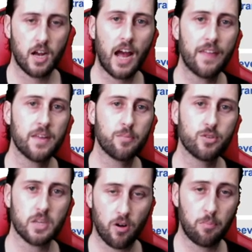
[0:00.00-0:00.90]
and then puts
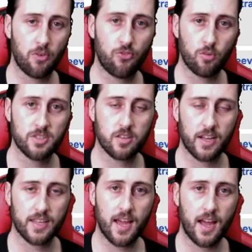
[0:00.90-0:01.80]
up a performance
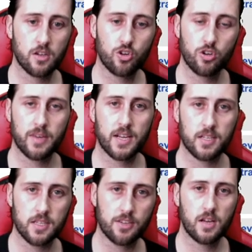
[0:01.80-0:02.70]
like that, couldn't make a
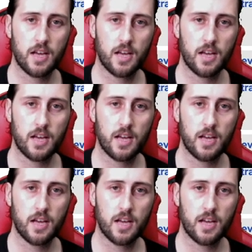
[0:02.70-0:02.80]
lift,